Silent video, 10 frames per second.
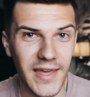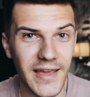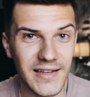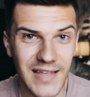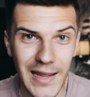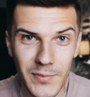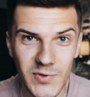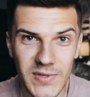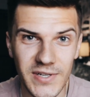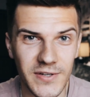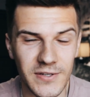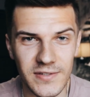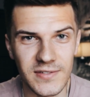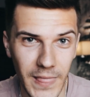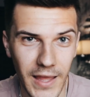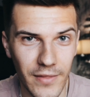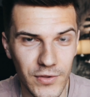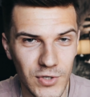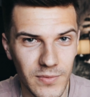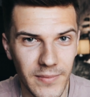exams because at
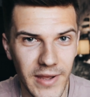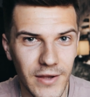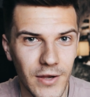the job I'm at